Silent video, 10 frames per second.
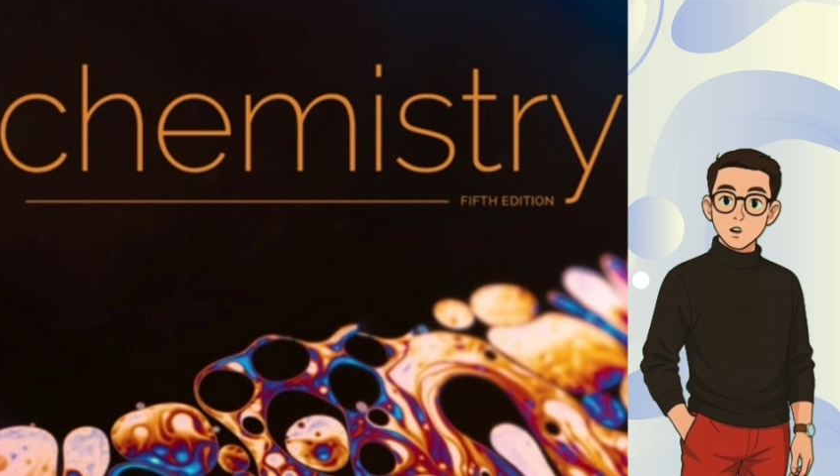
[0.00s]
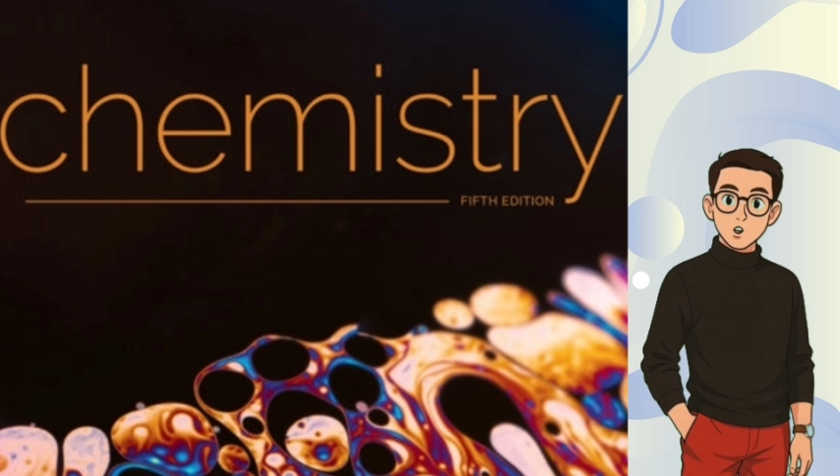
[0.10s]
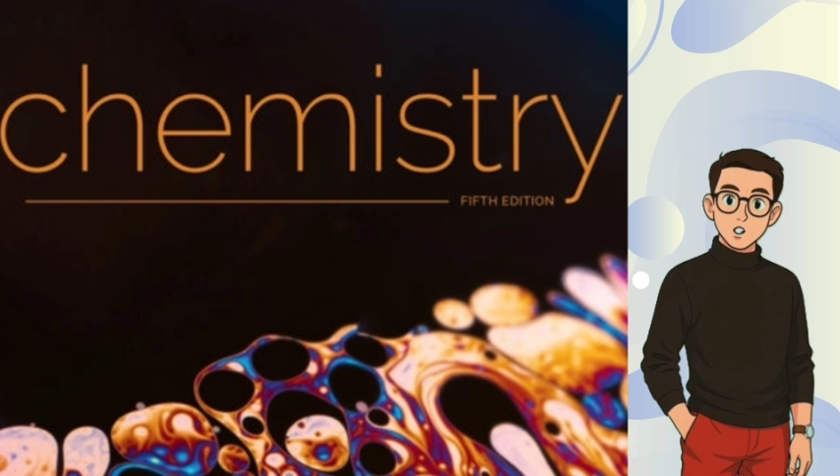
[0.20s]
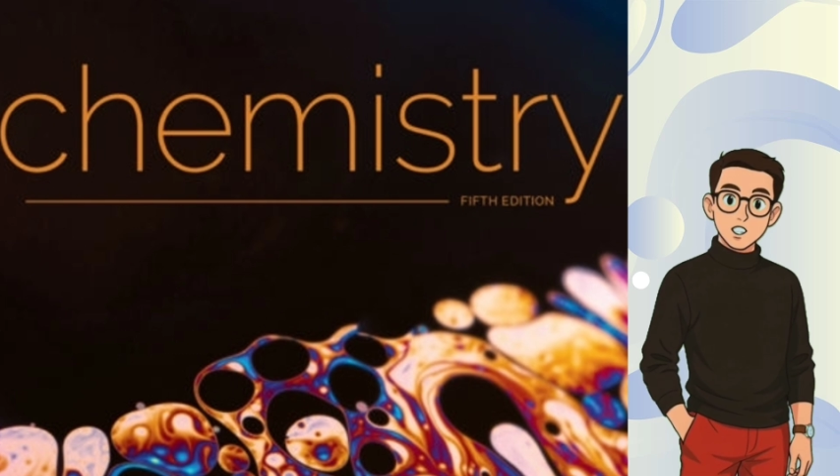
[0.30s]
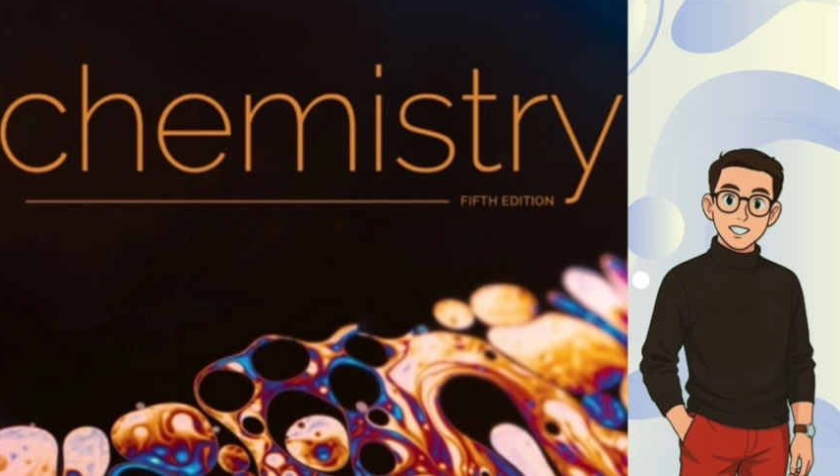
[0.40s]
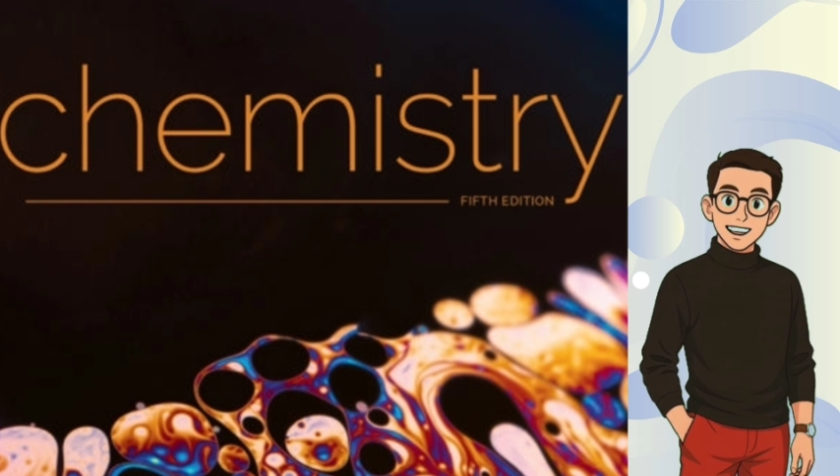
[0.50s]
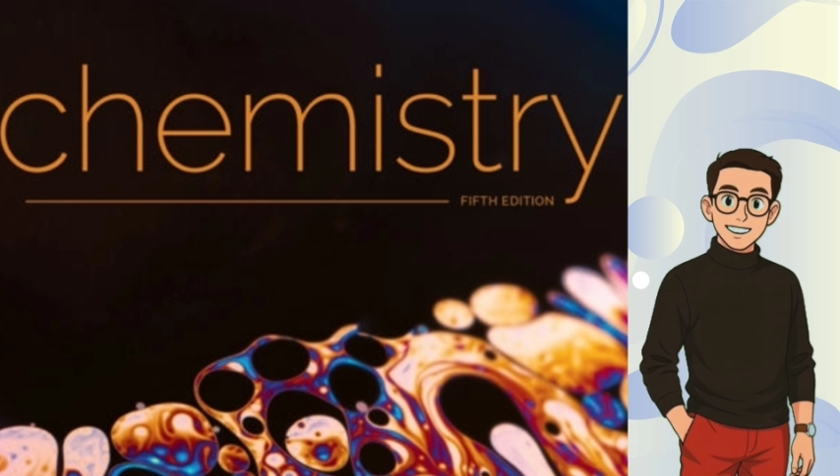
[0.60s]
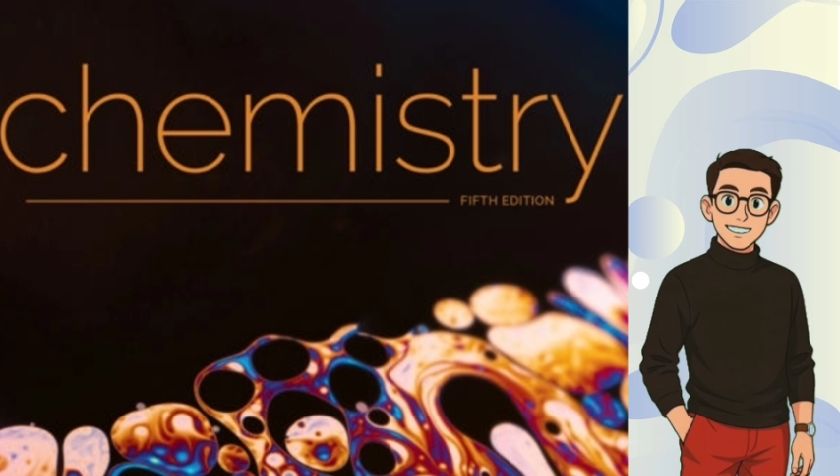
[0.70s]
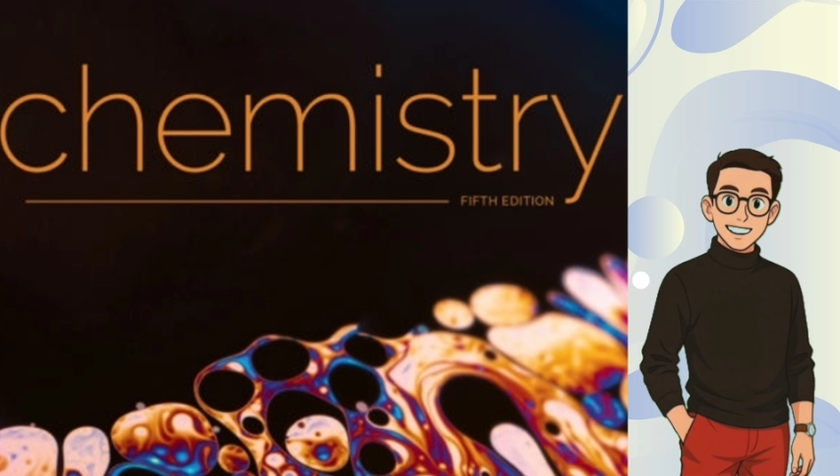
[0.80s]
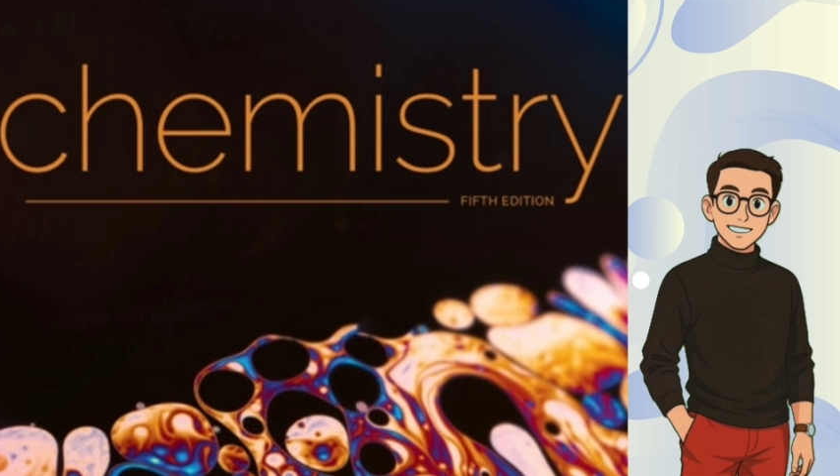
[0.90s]
So, is
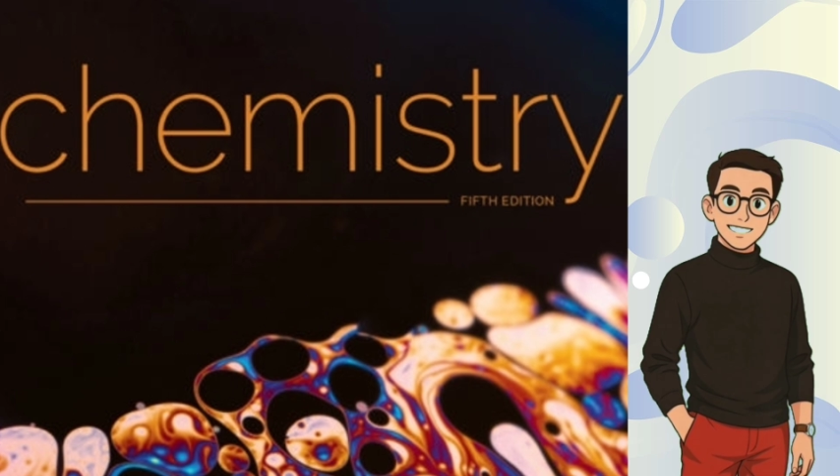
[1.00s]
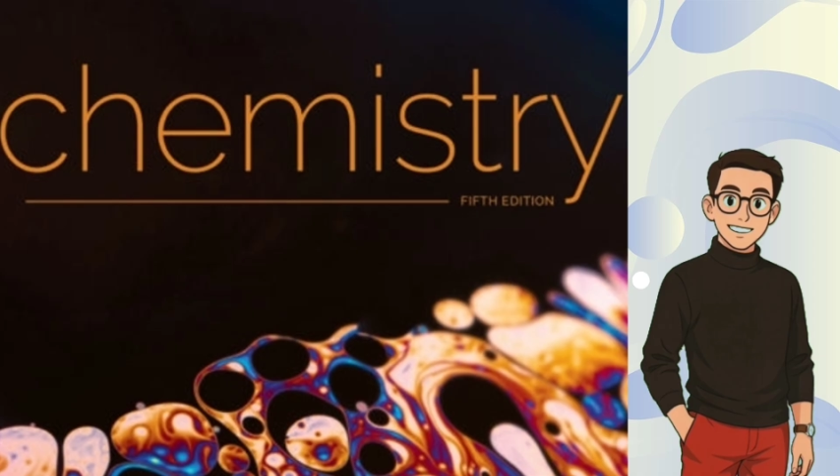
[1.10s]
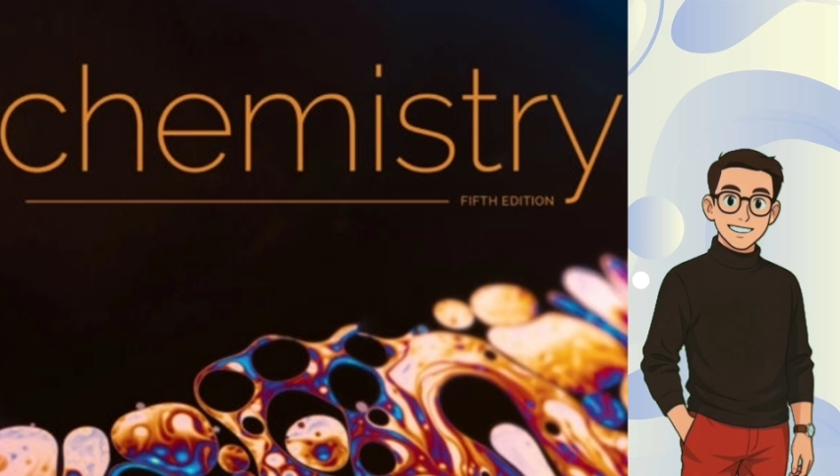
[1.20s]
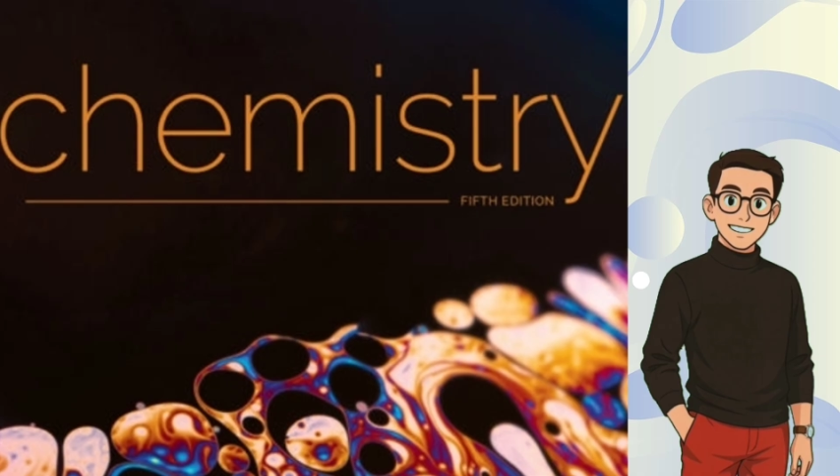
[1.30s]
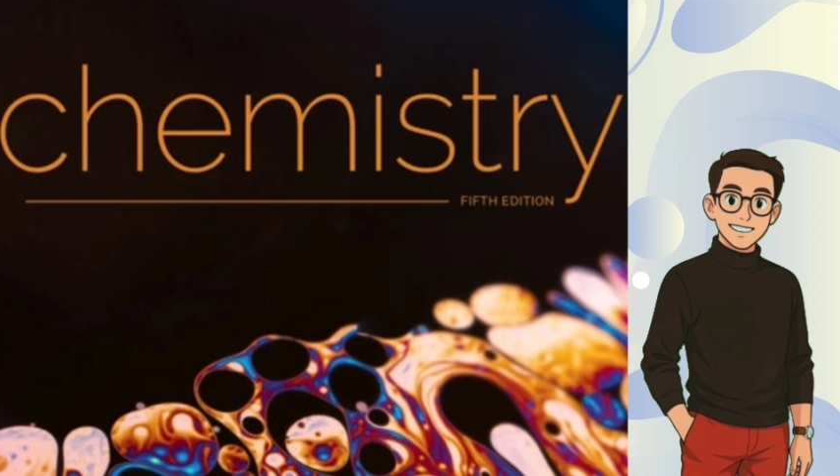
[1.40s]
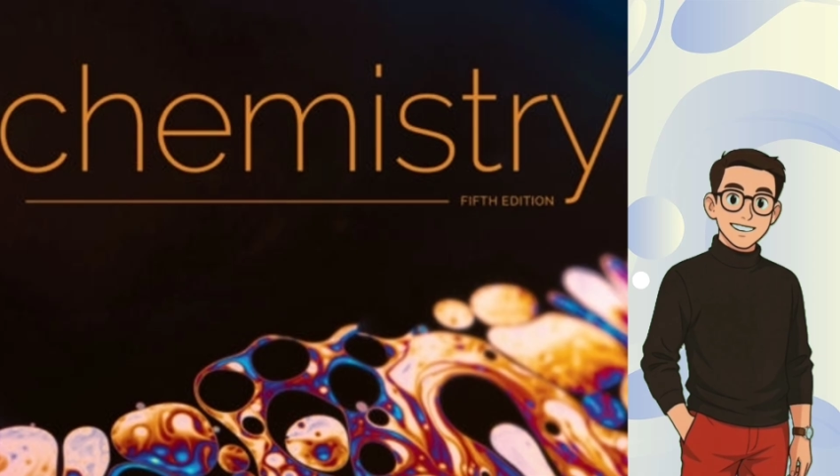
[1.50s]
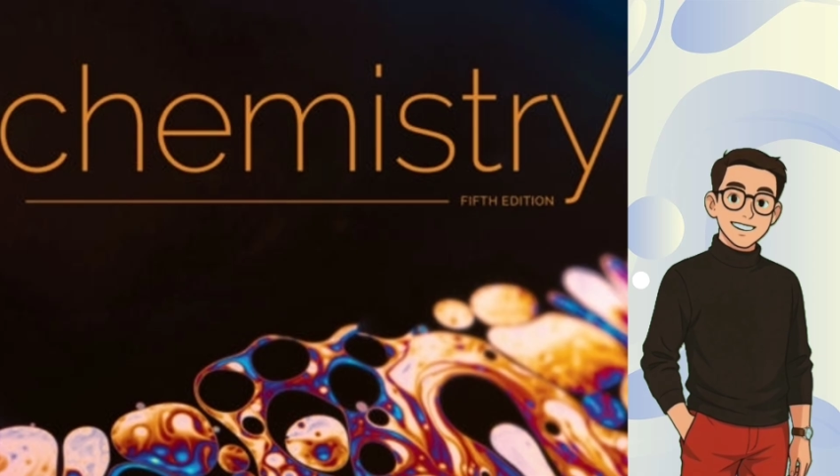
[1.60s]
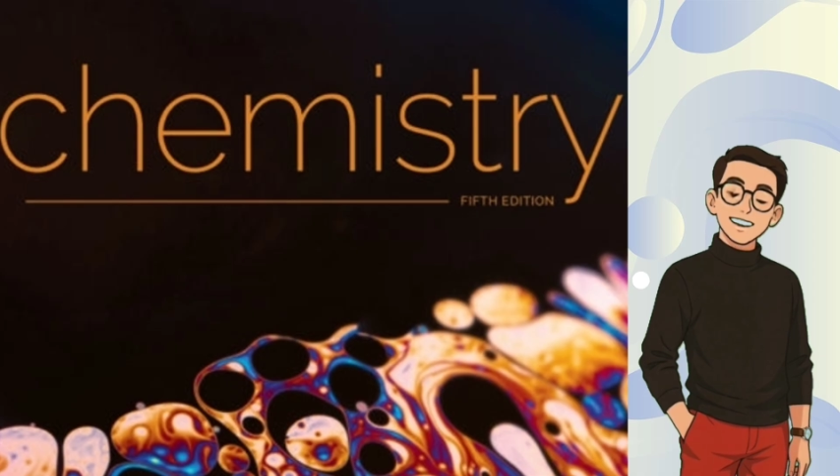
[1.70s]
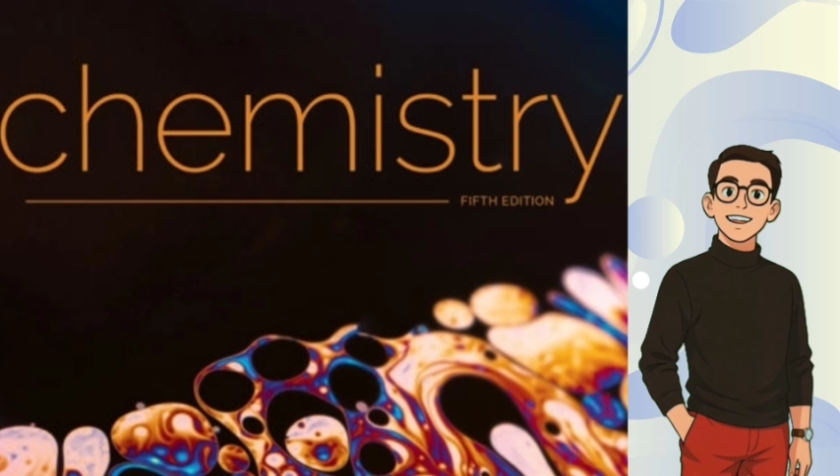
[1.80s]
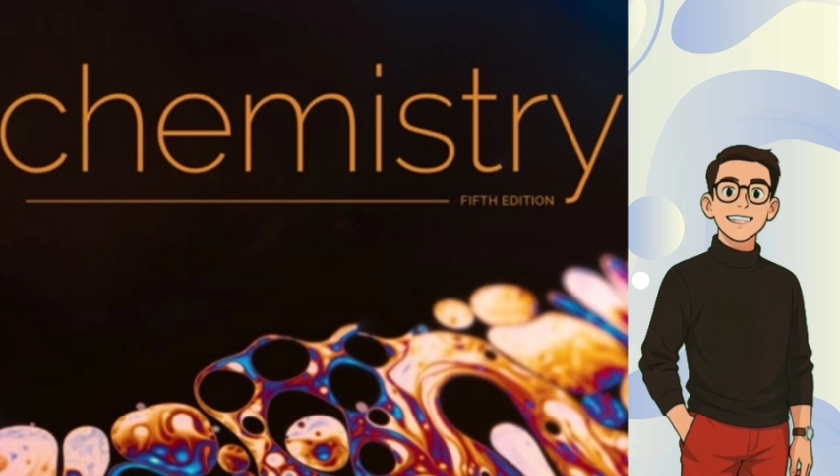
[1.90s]
an electron a
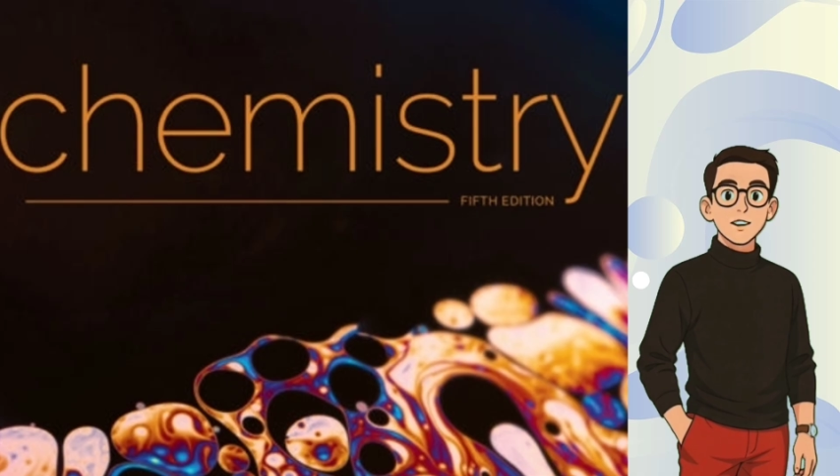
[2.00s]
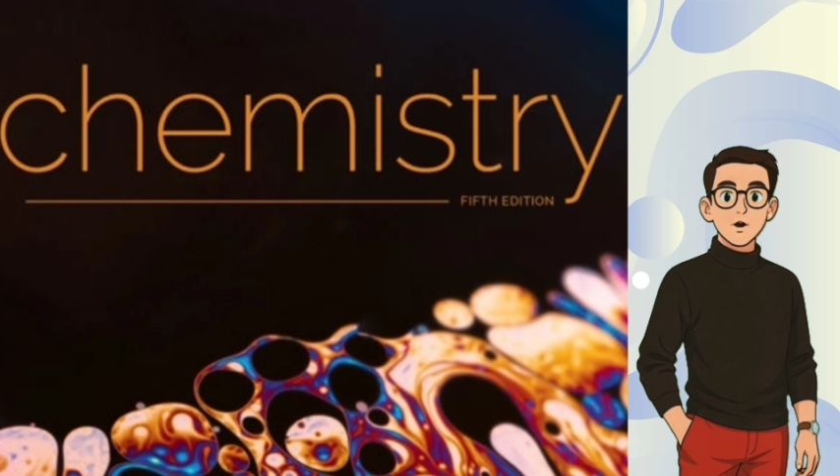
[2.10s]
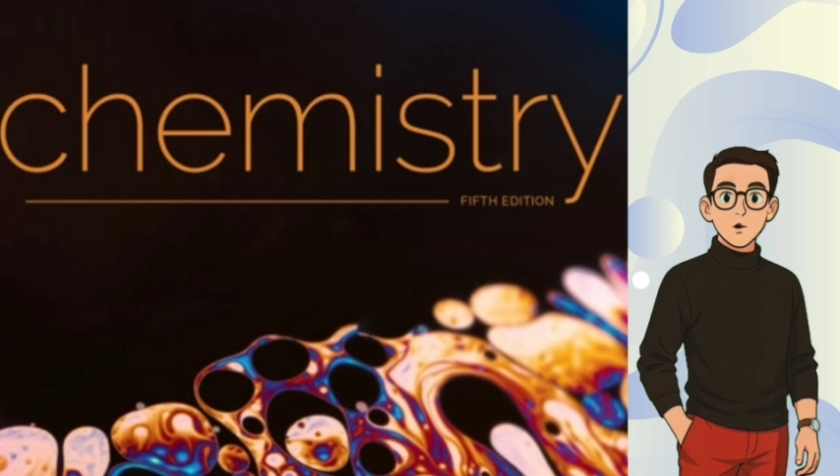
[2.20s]
particle,